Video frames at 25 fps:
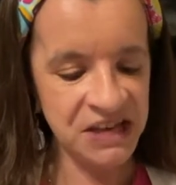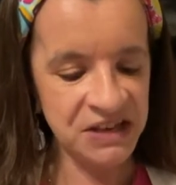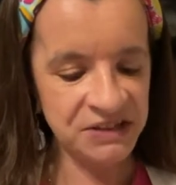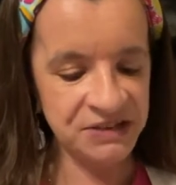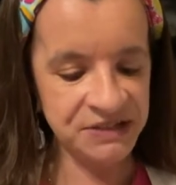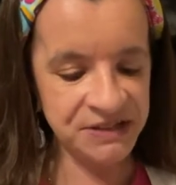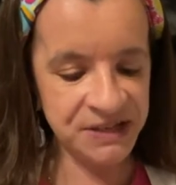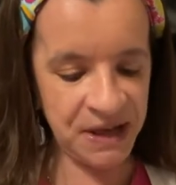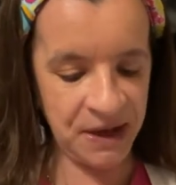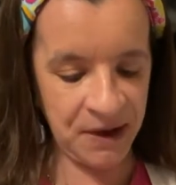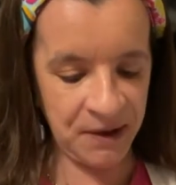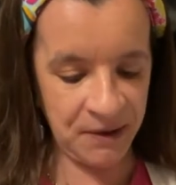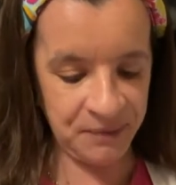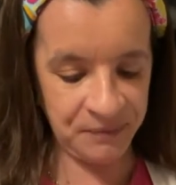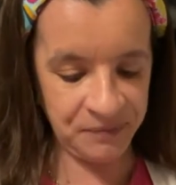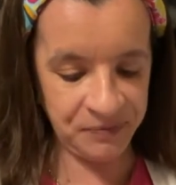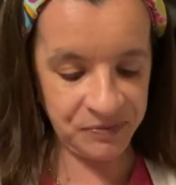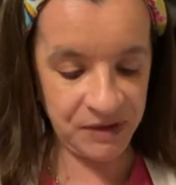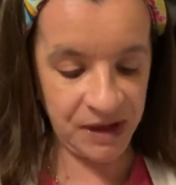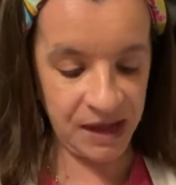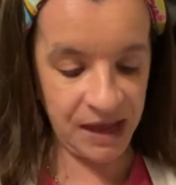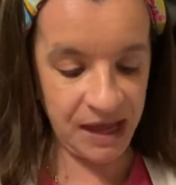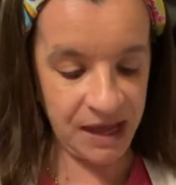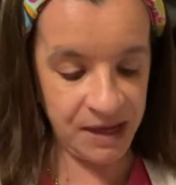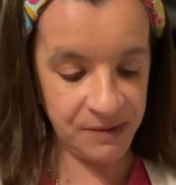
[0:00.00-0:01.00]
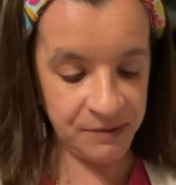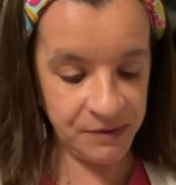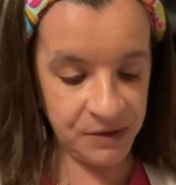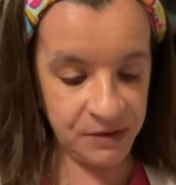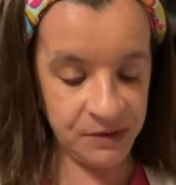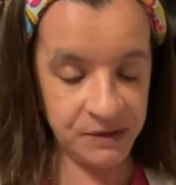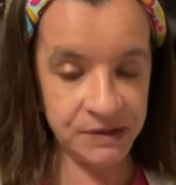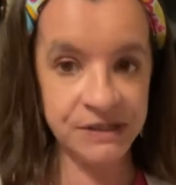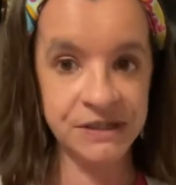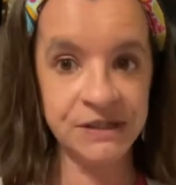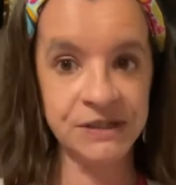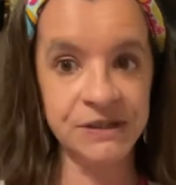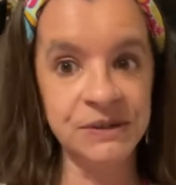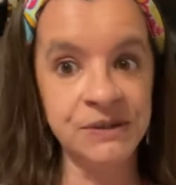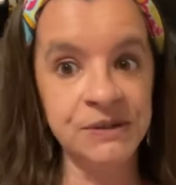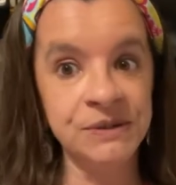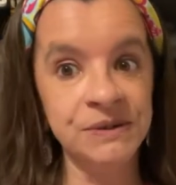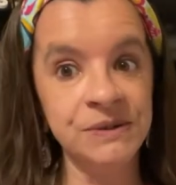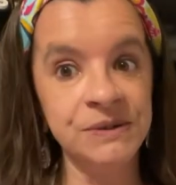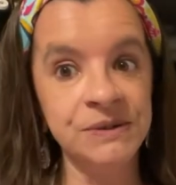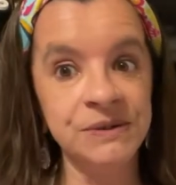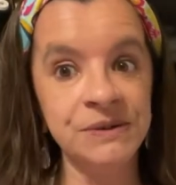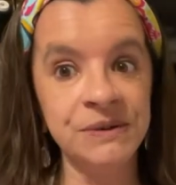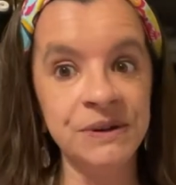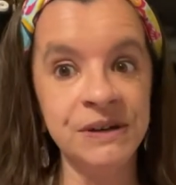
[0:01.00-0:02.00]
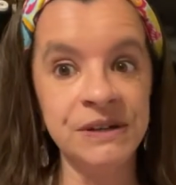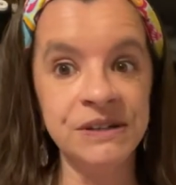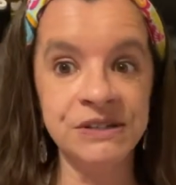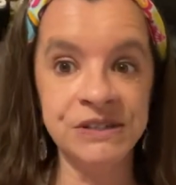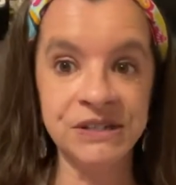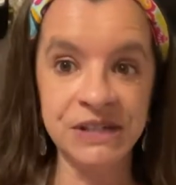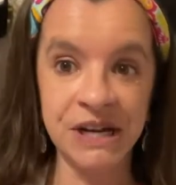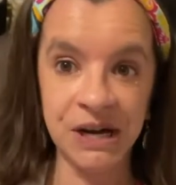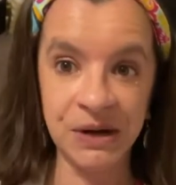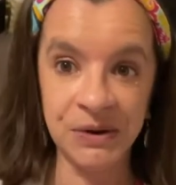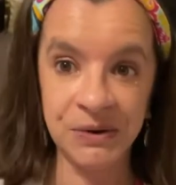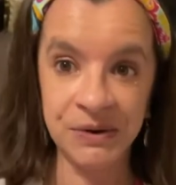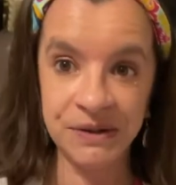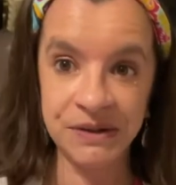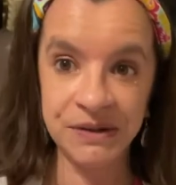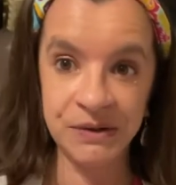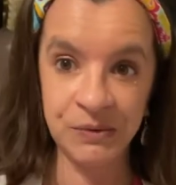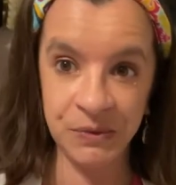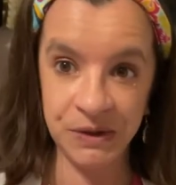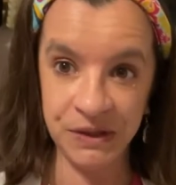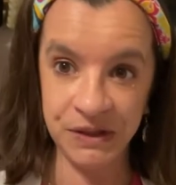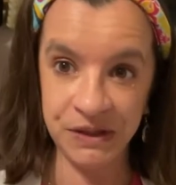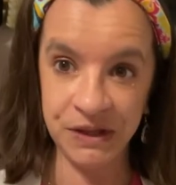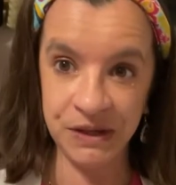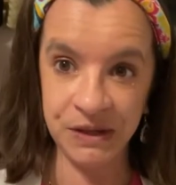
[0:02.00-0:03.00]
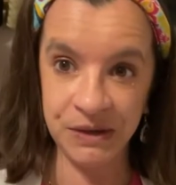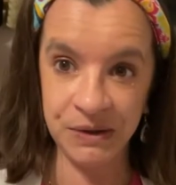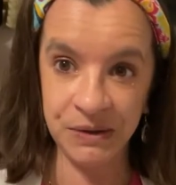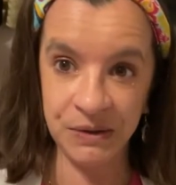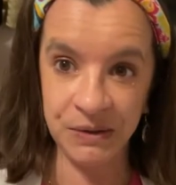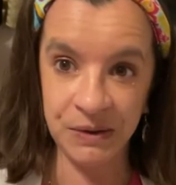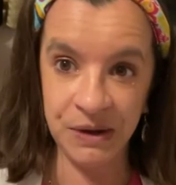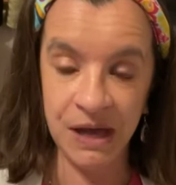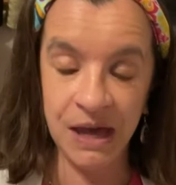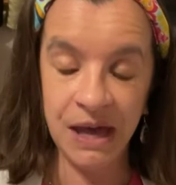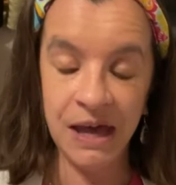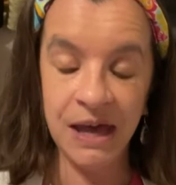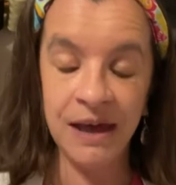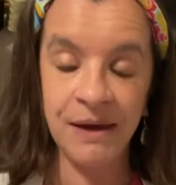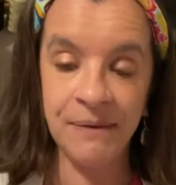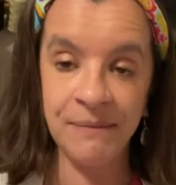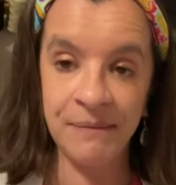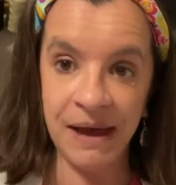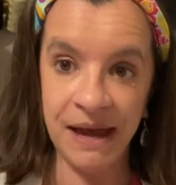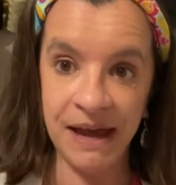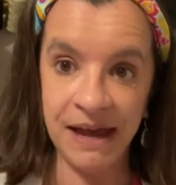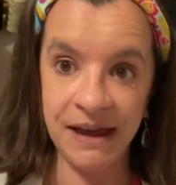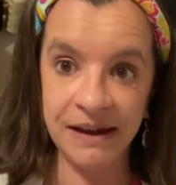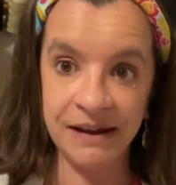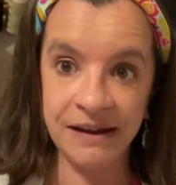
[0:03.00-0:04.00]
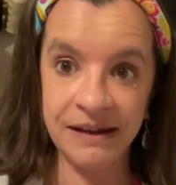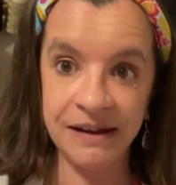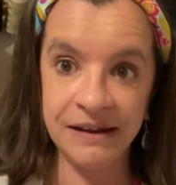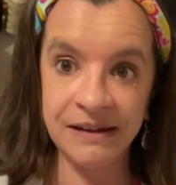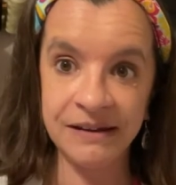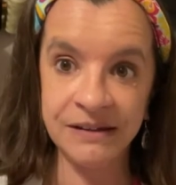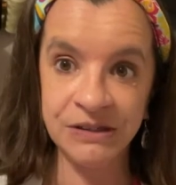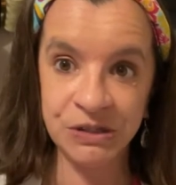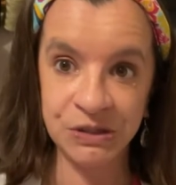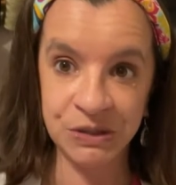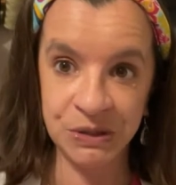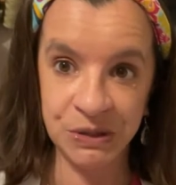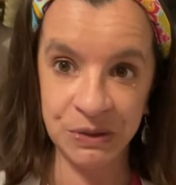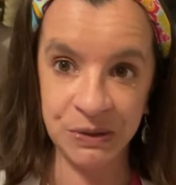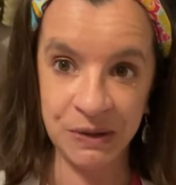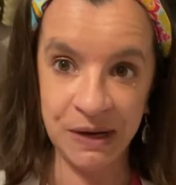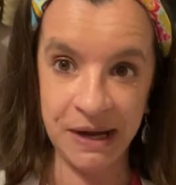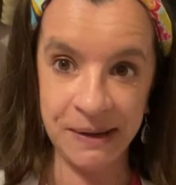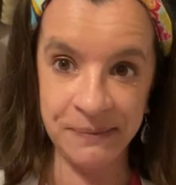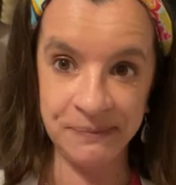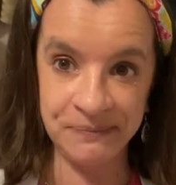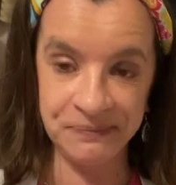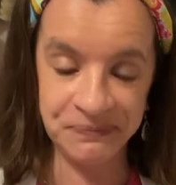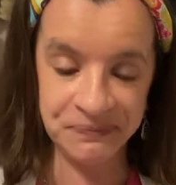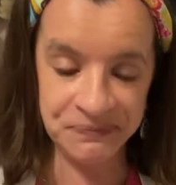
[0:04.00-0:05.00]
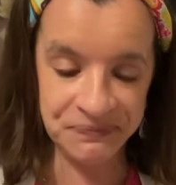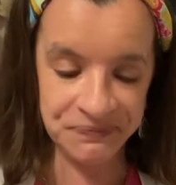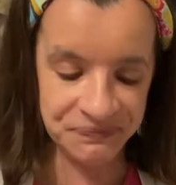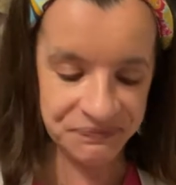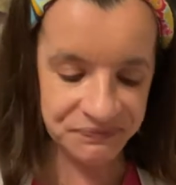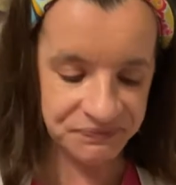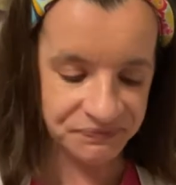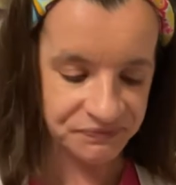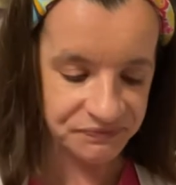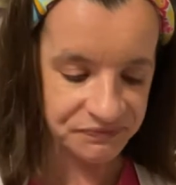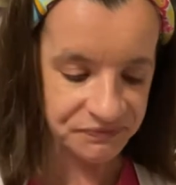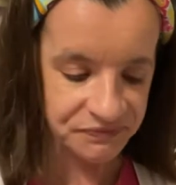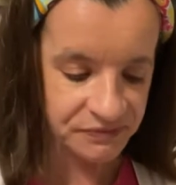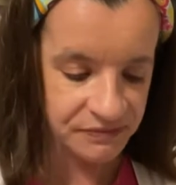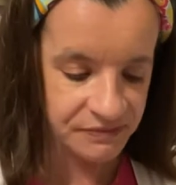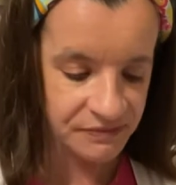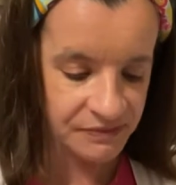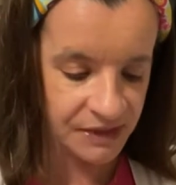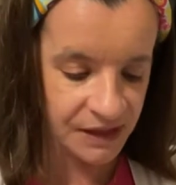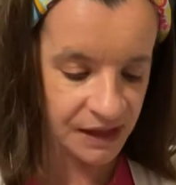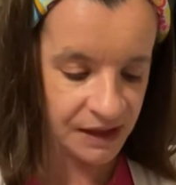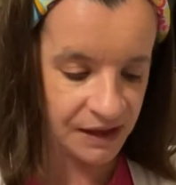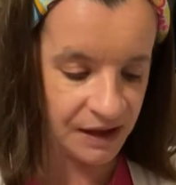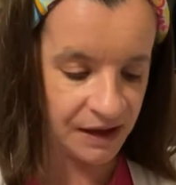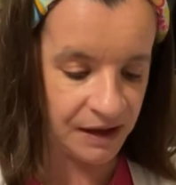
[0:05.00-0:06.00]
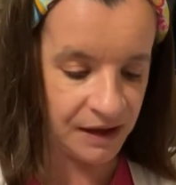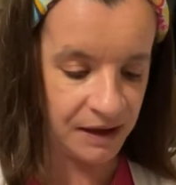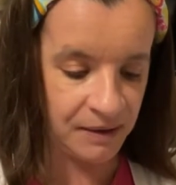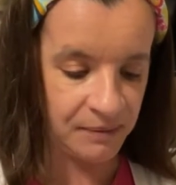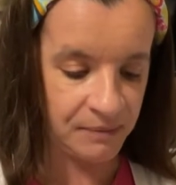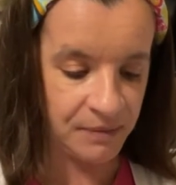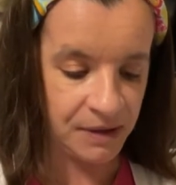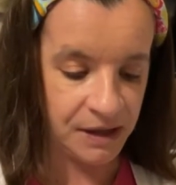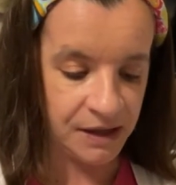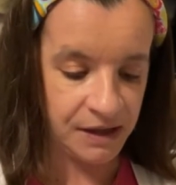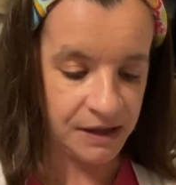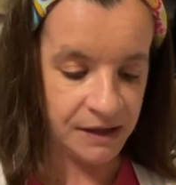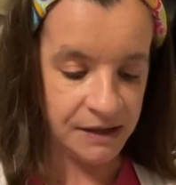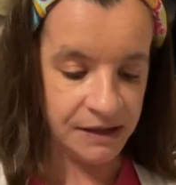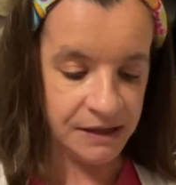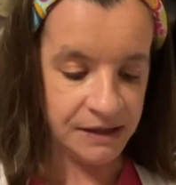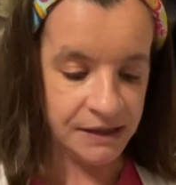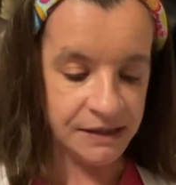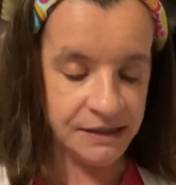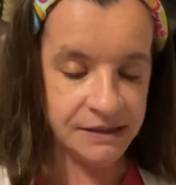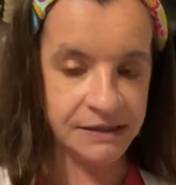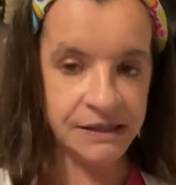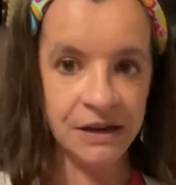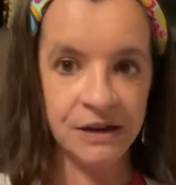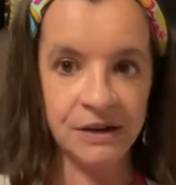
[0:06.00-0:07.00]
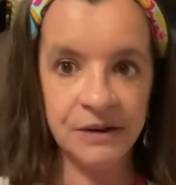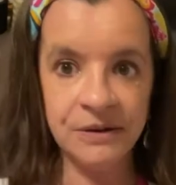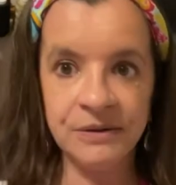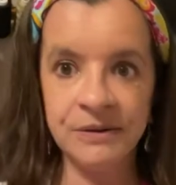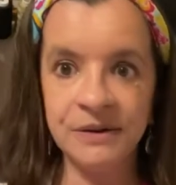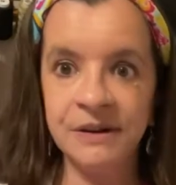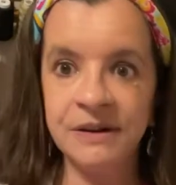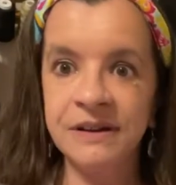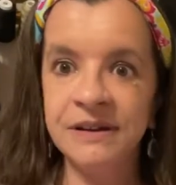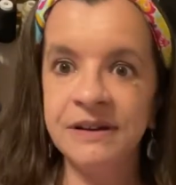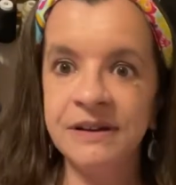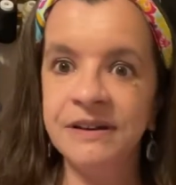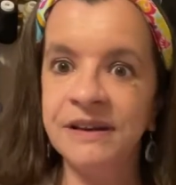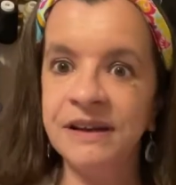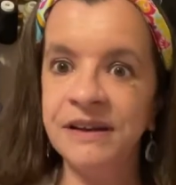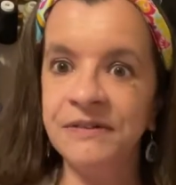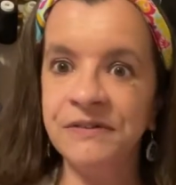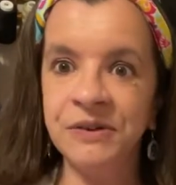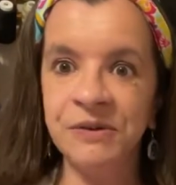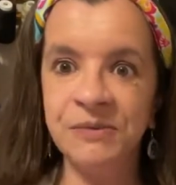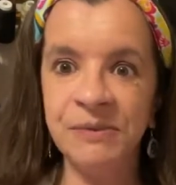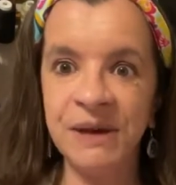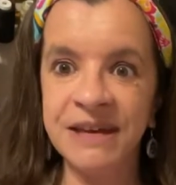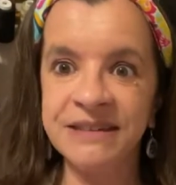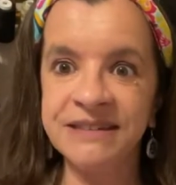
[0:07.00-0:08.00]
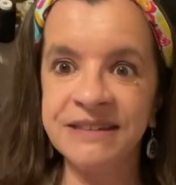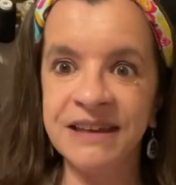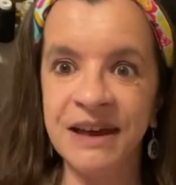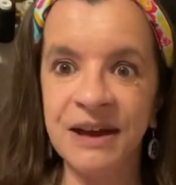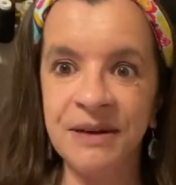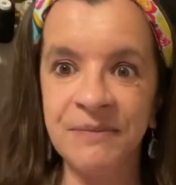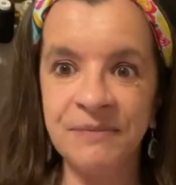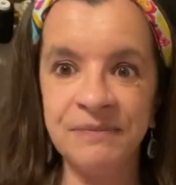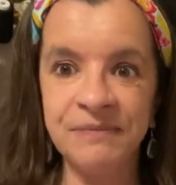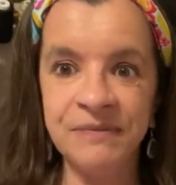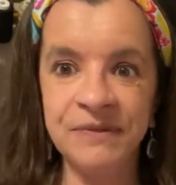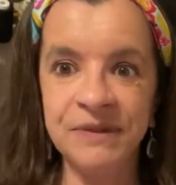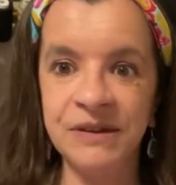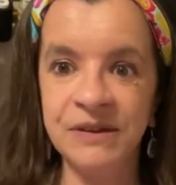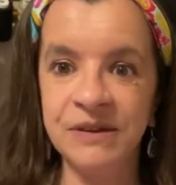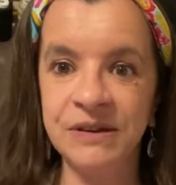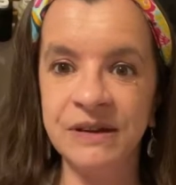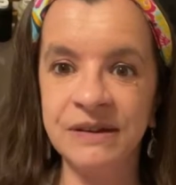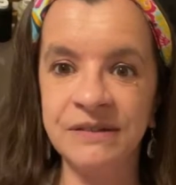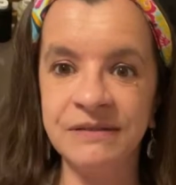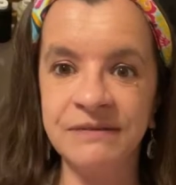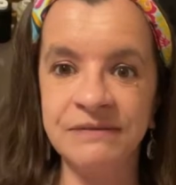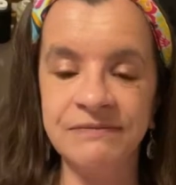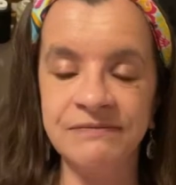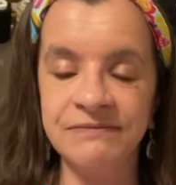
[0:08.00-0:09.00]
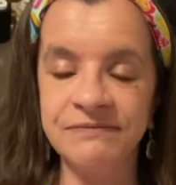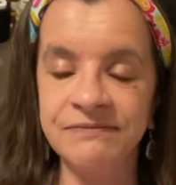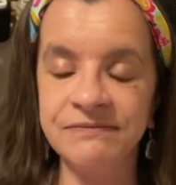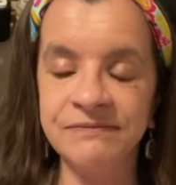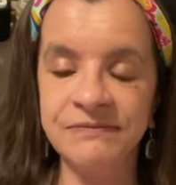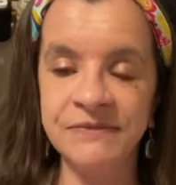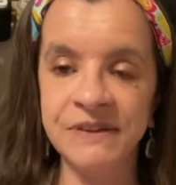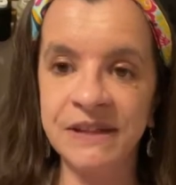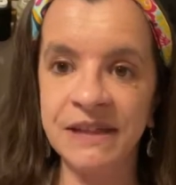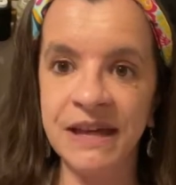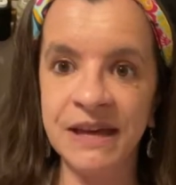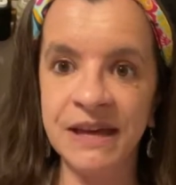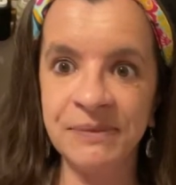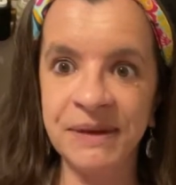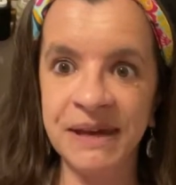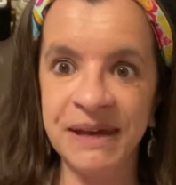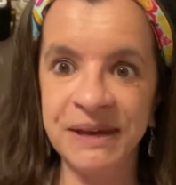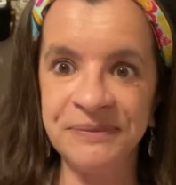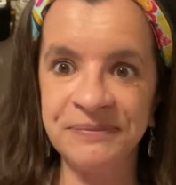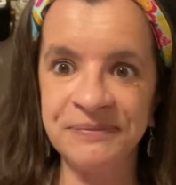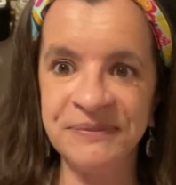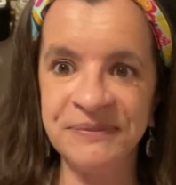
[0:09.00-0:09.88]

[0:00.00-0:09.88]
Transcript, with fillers: so I'm going to share with you my screw up. Um, so if you mess up, you can Feel like me.